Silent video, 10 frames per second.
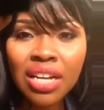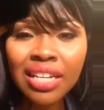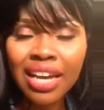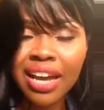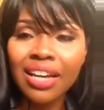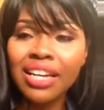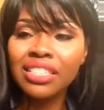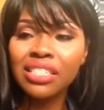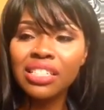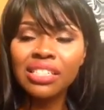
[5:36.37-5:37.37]
Yeah, it
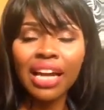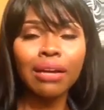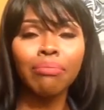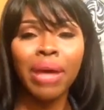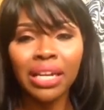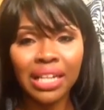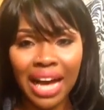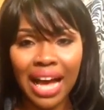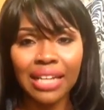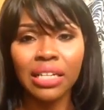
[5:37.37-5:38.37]
just looks like a bale of
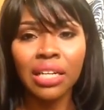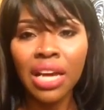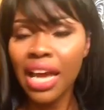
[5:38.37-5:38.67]
cotton.